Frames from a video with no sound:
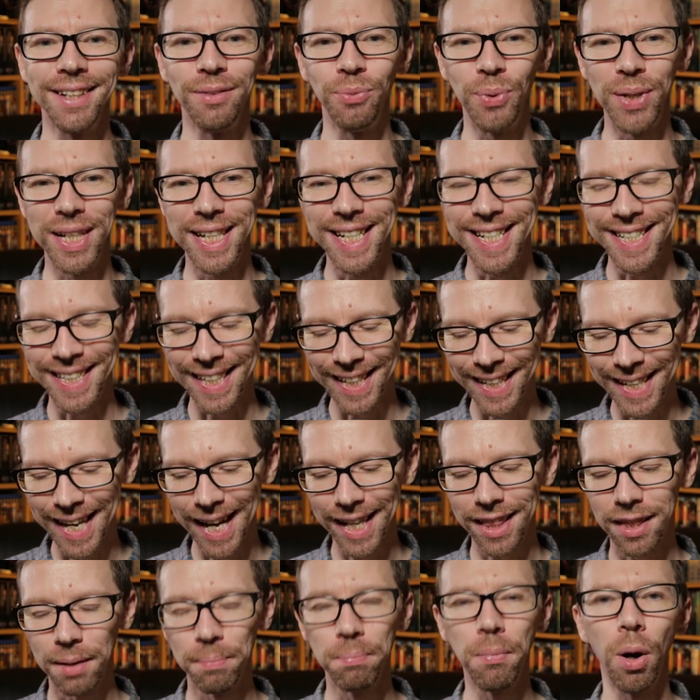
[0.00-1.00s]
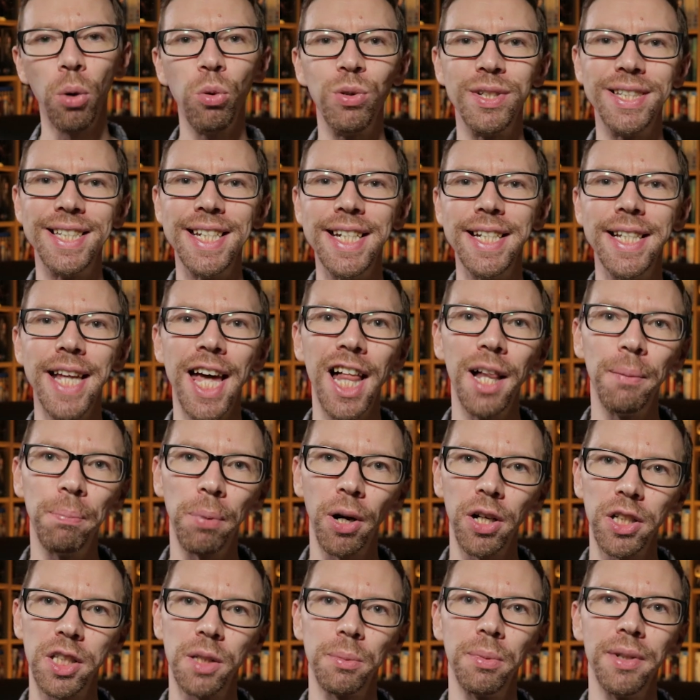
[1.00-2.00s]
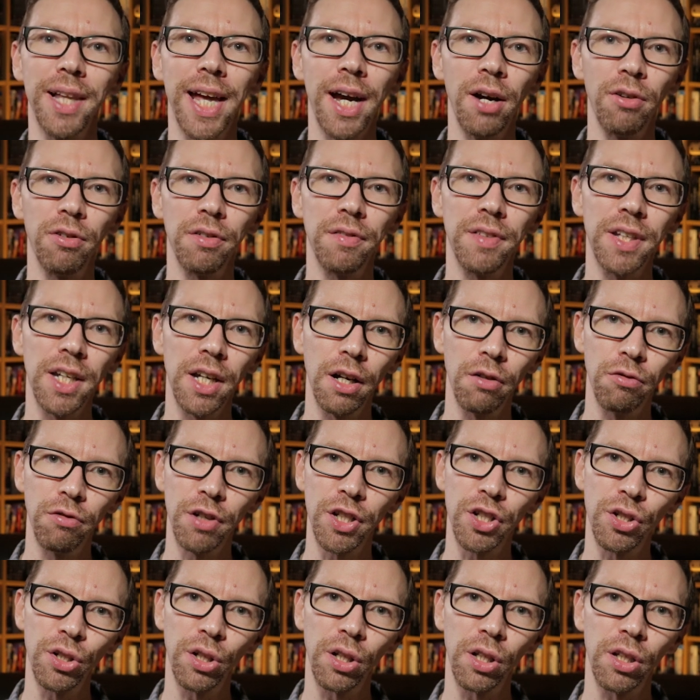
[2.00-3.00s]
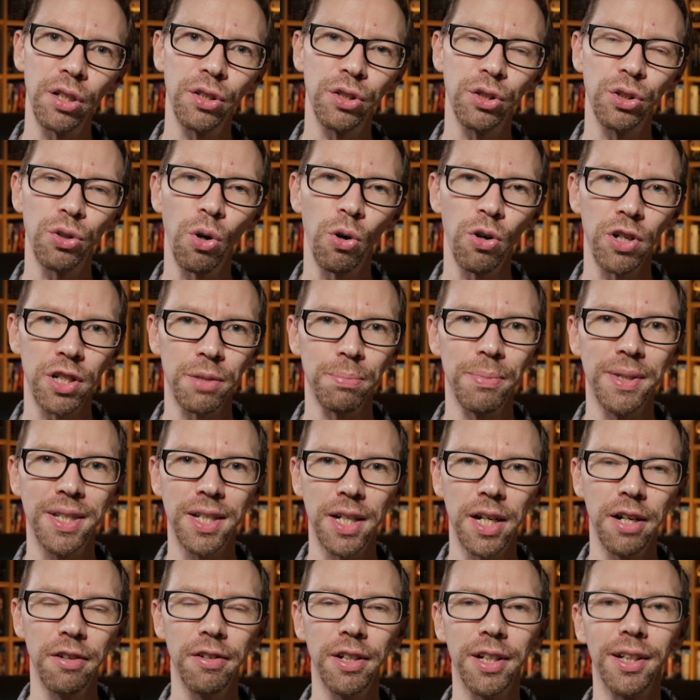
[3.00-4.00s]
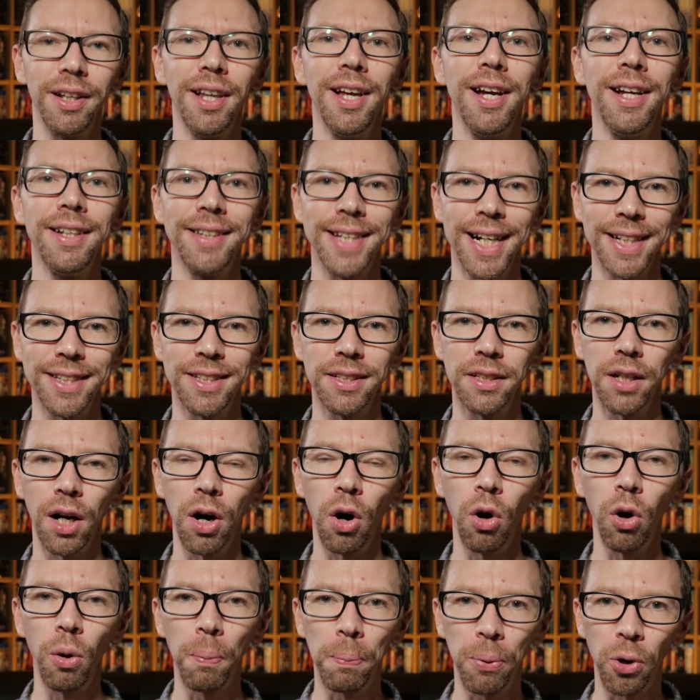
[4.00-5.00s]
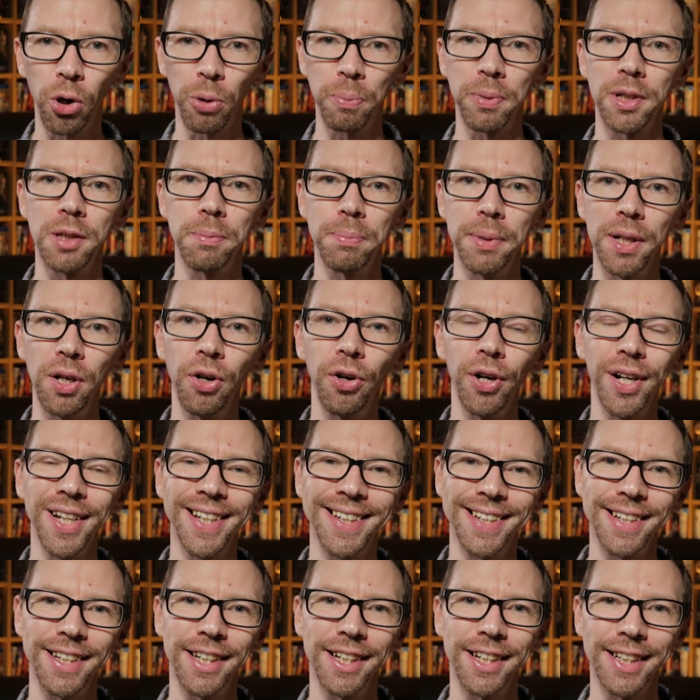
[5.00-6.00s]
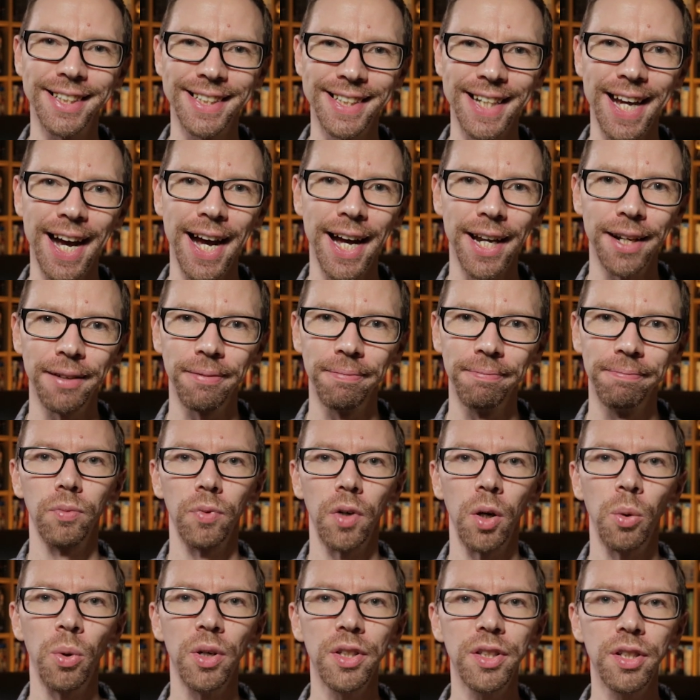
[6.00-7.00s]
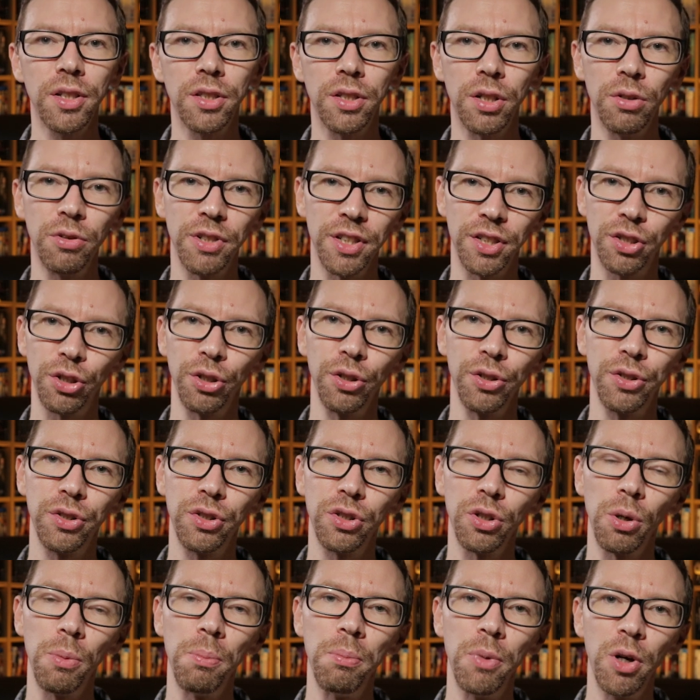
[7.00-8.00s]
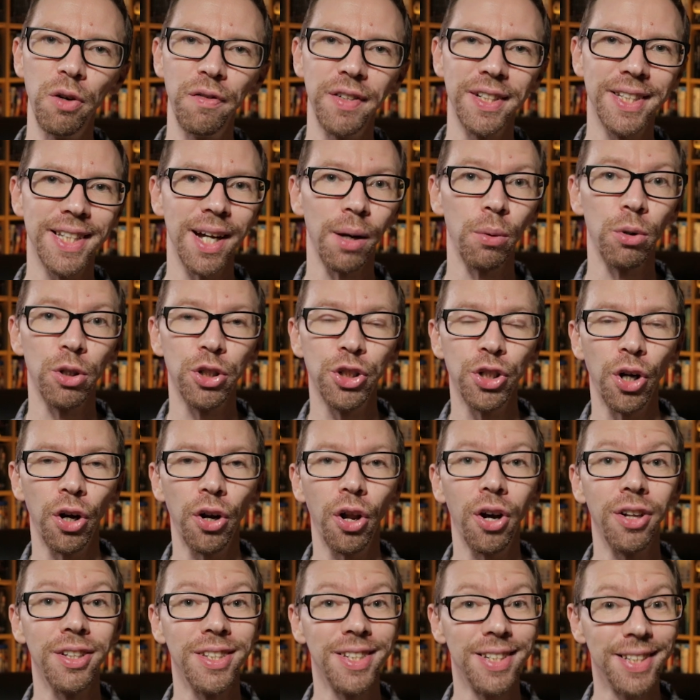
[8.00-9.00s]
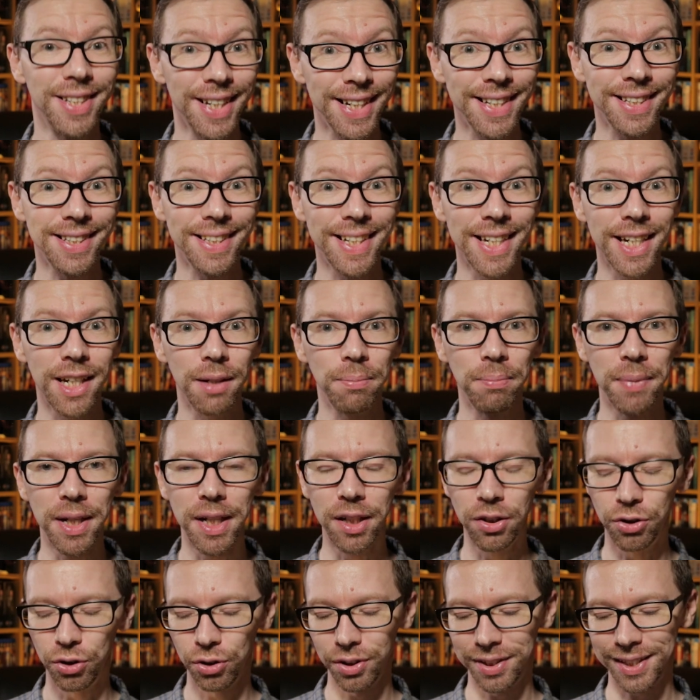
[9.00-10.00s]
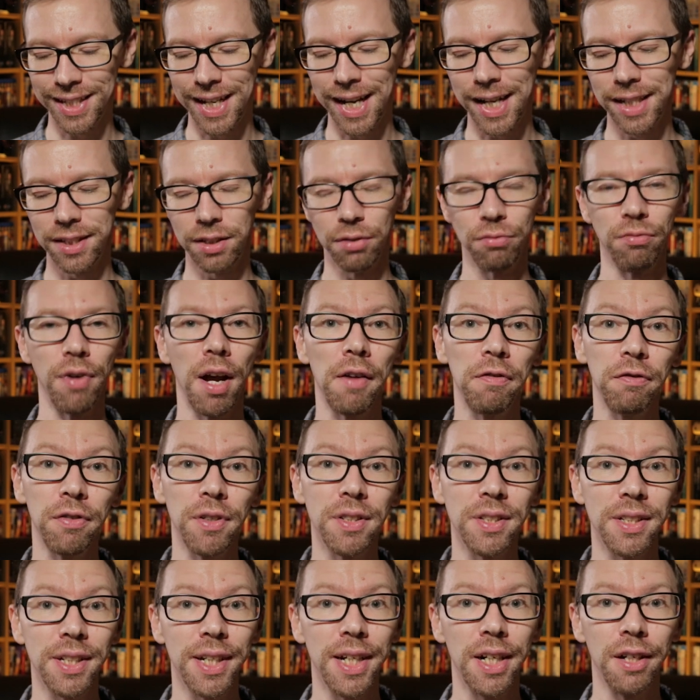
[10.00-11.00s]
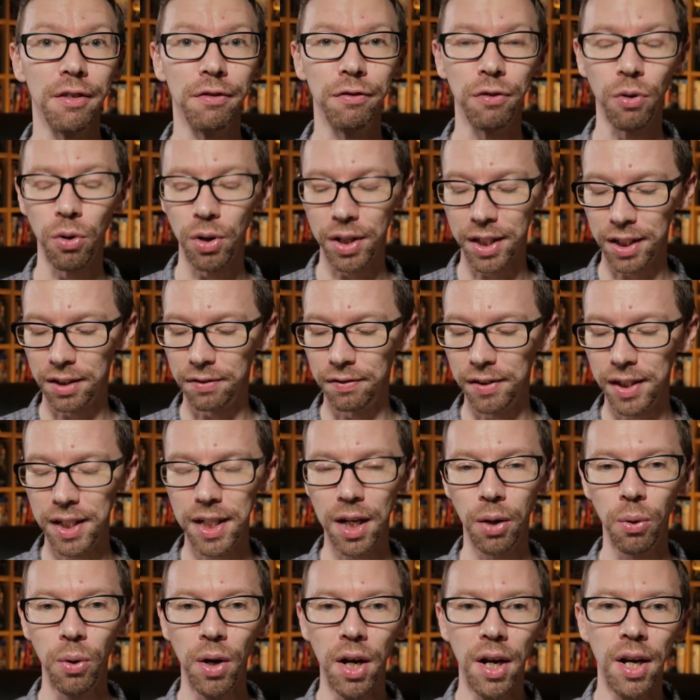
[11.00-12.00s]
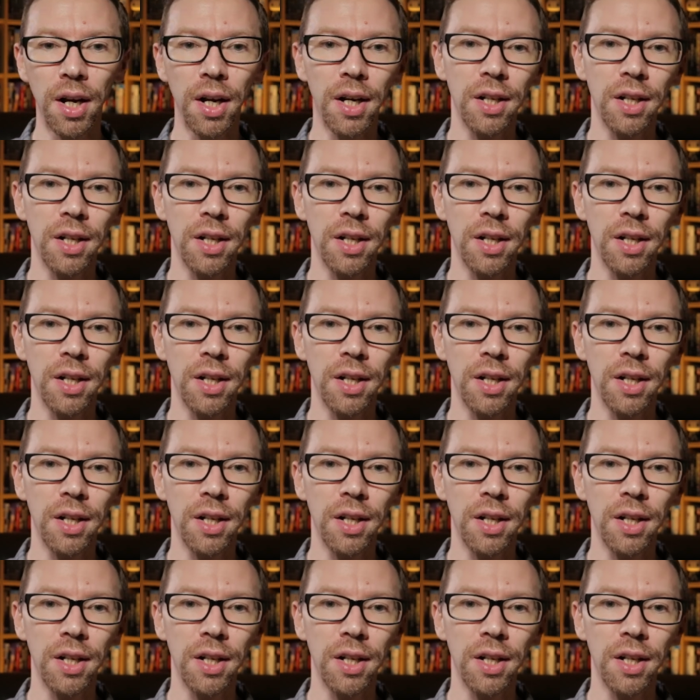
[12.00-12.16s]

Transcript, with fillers: We need to get the most detail possible out of the original source material. That's the whole purpose behind the scan. I wanted to discuss some movies that were shot on 16mm just as a reference here for this video.